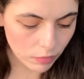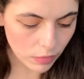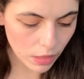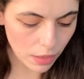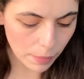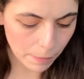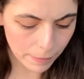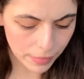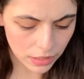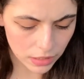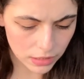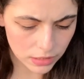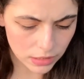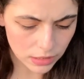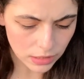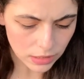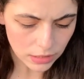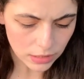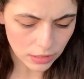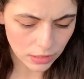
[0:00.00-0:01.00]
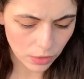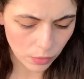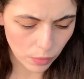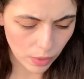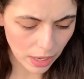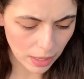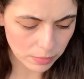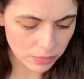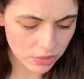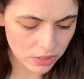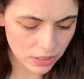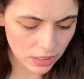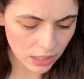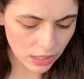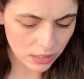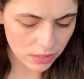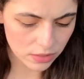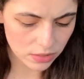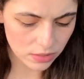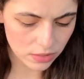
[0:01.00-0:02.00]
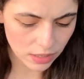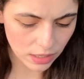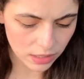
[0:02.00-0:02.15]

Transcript: But what I'm seeing is,